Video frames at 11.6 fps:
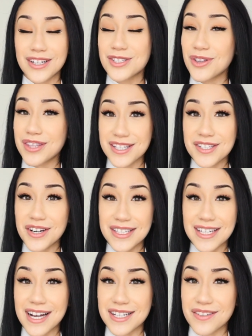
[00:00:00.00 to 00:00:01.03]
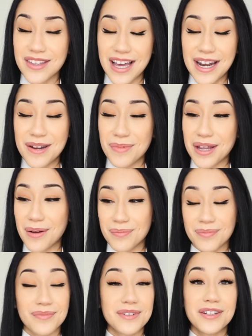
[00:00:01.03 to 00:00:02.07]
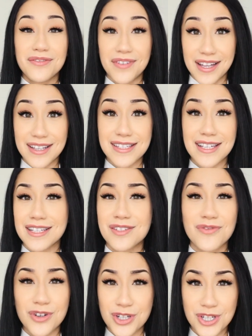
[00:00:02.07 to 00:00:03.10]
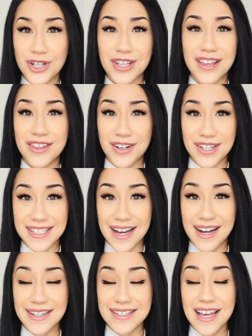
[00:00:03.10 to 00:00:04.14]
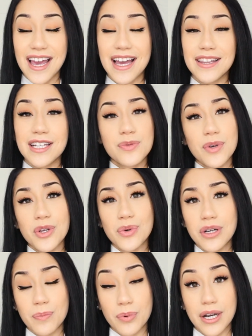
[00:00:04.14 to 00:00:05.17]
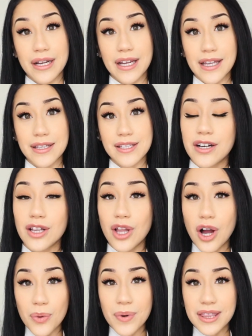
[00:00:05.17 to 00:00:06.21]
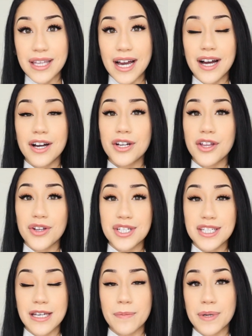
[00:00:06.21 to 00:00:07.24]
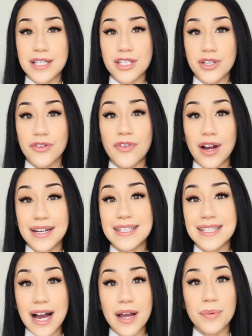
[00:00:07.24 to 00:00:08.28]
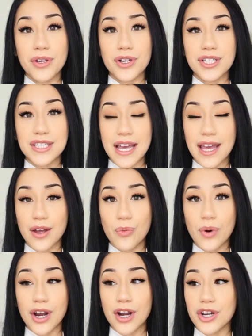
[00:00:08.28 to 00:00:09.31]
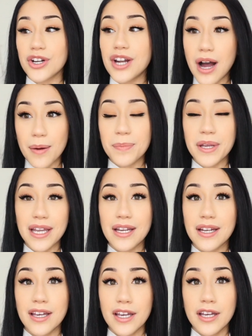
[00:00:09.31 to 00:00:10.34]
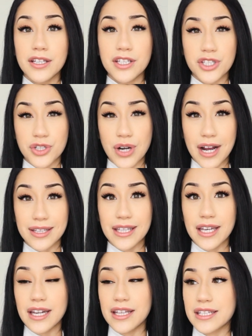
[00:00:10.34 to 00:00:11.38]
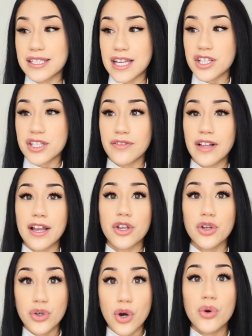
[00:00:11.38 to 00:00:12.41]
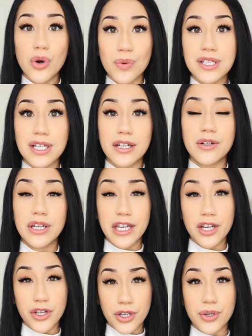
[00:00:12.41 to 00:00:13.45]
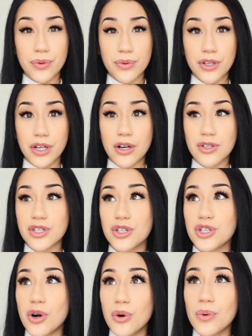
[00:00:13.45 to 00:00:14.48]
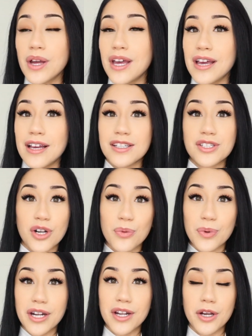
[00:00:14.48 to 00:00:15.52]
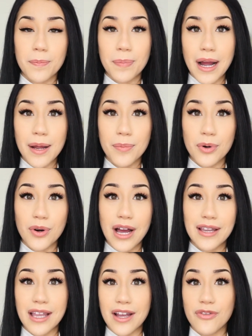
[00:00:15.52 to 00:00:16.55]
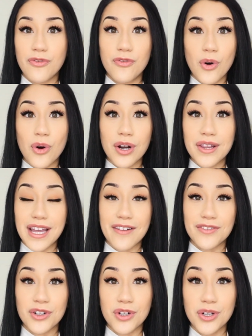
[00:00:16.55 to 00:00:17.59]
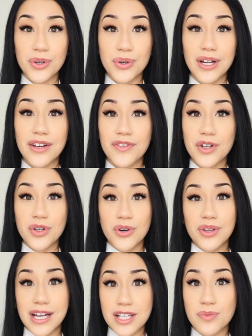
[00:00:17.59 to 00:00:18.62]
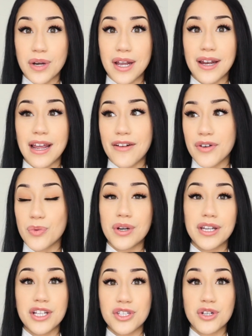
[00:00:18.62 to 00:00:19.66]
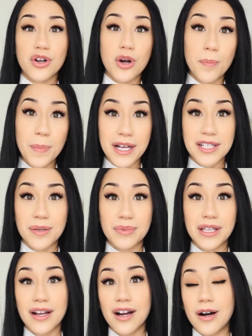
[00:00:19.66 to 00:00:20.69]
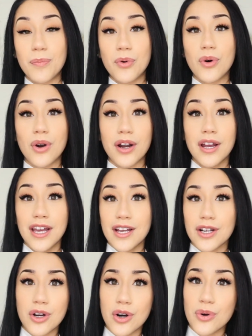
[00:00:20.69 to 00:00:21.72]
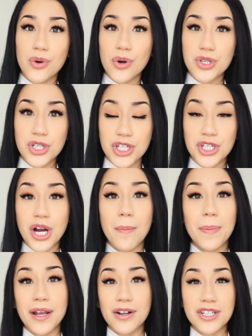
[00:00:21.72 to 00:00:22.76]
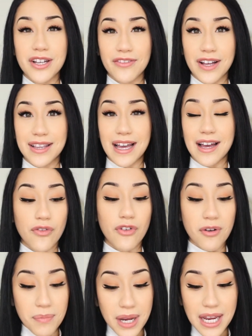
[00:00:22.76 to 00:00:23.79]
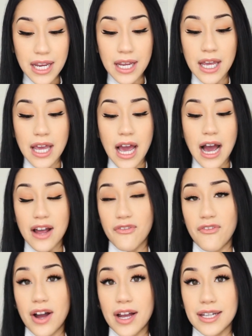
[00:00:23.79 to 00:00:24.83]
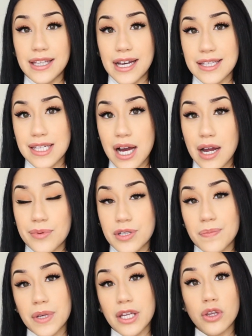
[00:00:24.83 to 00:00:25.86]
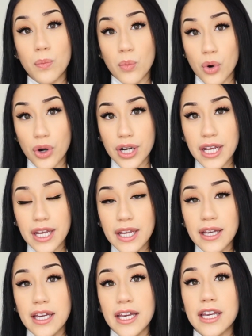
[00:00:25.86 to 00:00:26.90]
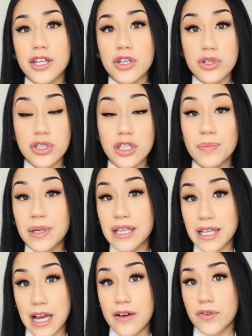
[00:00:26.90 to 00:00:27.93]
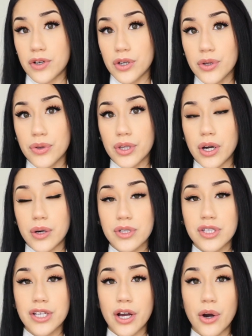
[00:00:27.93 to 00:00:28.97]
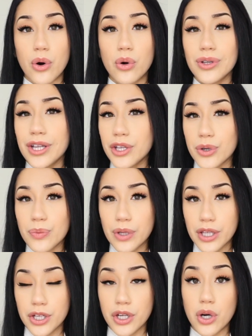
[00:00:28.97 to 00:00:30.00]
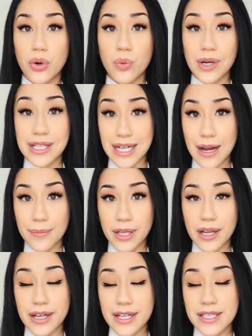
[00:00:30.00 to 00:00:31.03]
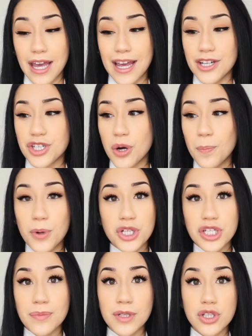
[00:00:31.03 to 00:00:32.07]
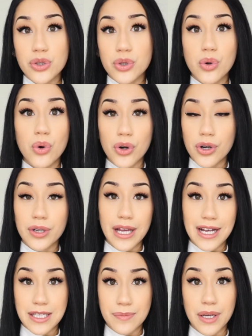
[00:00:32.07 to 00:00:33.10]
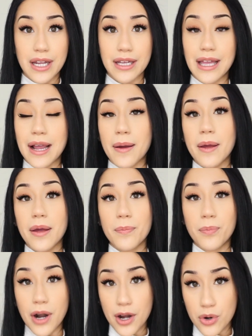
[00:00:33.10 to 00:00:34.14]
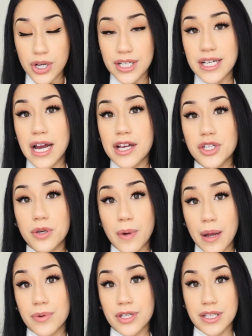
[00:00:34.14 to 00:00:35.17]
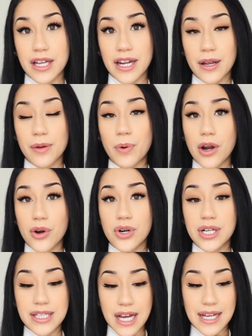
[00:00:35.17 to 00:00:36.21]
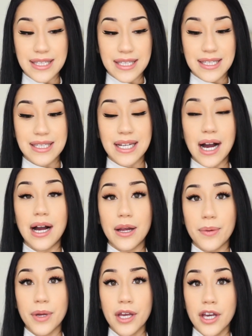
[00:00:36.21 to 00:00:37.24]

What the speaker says: So these are attacks of the enemy. I'm convinced it's for sure that they're attacks, and that's what you want to pray against. Along with that, another tip is to find a time in your day where you're not being distracted, in the sense of like, you know, no one's gonna need you, you know. So don't start reading your Bible at like 4 in the afternoon if you know that's when everyone needs you to go pick something up or go grocery shopping or stuff like that. For me, I find that time to be in the morning. It used to be in the afternoon though, so only you really know what time that is. And don't push them into a corner last minute. Like, prioritize your Bible study, prioritize this time.